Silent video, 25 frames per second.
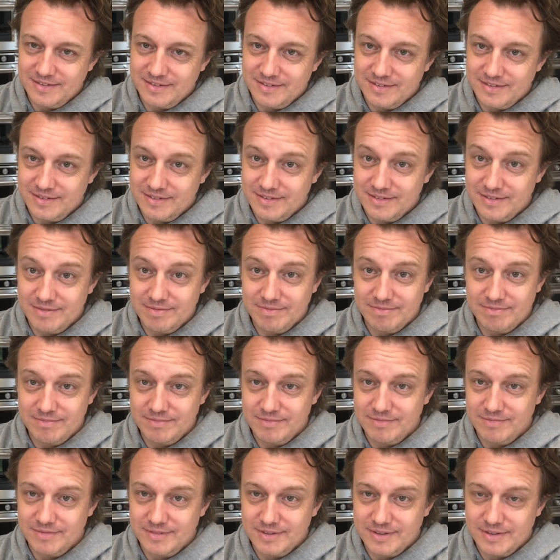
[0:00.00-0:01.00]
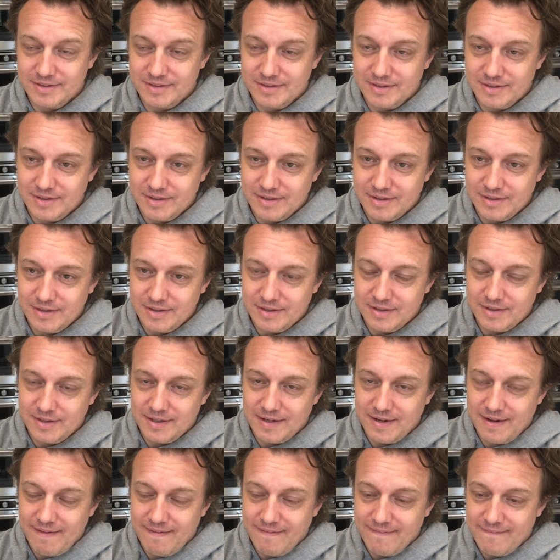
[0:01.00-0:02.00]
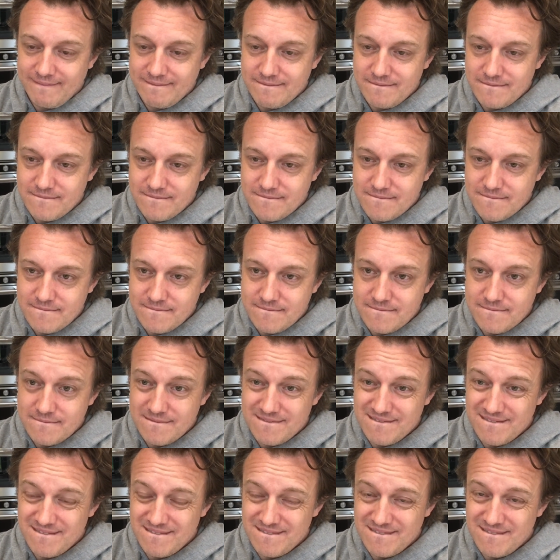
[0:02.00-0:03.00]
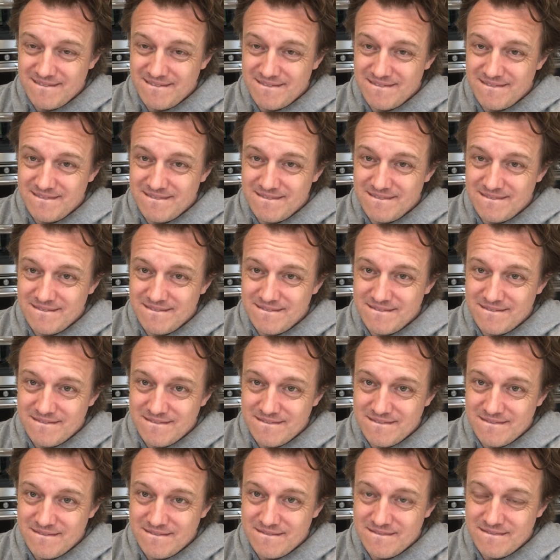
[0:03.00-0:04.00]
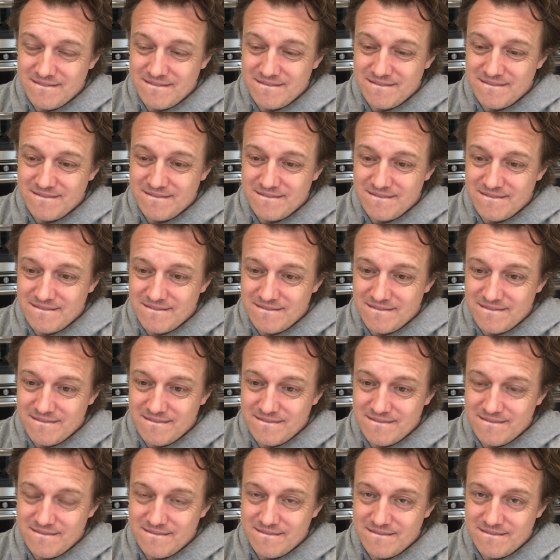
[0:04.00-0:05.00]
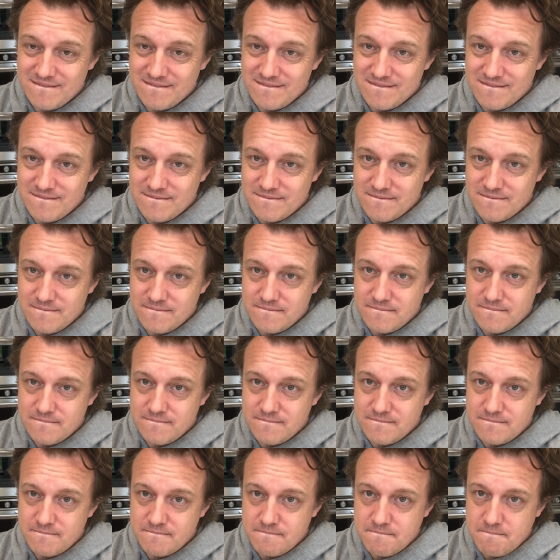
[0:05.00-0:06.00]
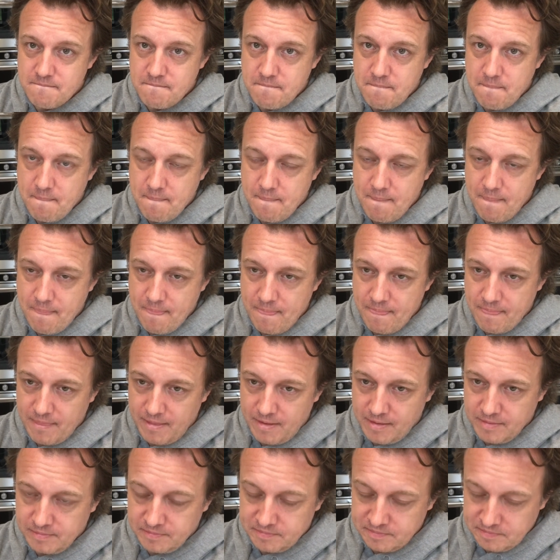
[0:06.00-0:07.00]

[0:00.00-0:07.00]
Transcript: The person shown says nothing.